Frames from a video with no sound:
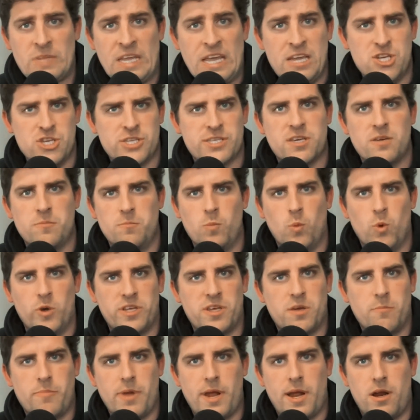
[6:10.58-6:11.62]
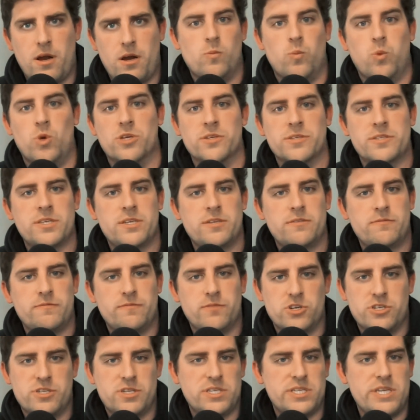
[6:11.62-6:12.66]
and just com would compare Wilson
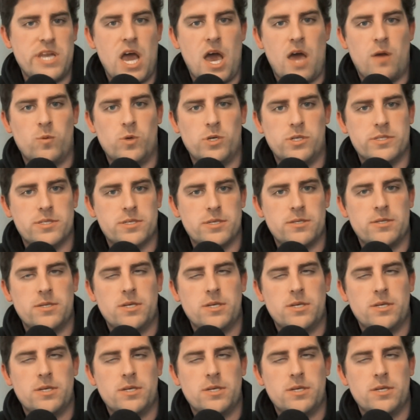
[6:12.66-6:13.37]
versus non Wilson